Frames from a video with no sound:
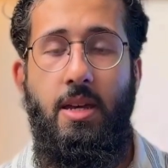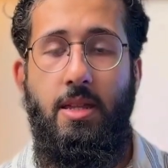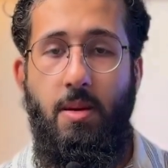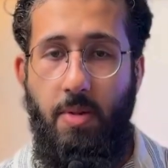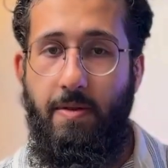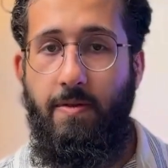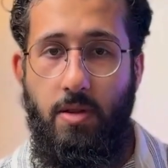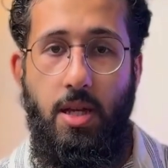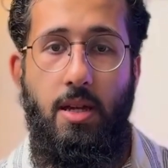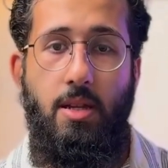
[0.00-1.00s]
the above the
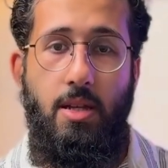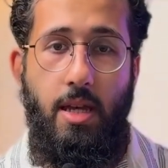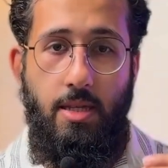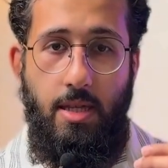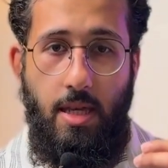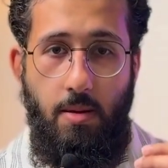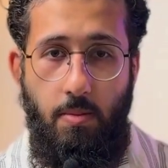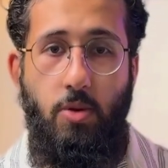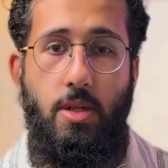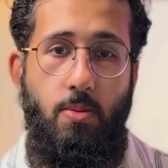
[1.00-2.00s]
fold section is the
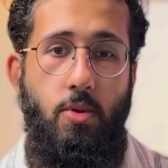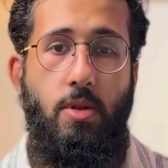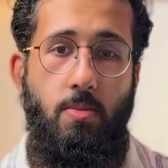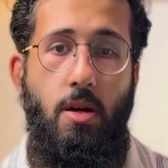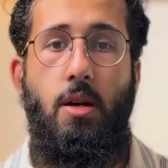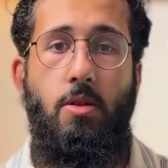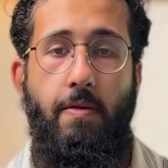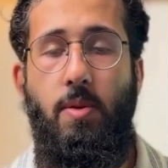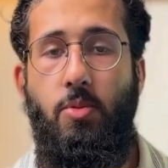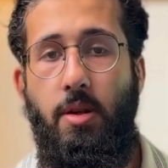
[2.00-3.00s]
most important part
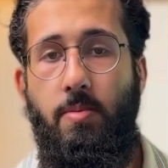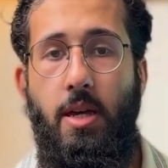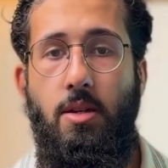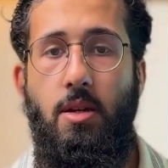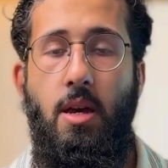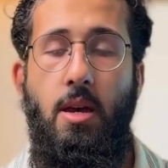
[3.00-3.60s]
of the product page.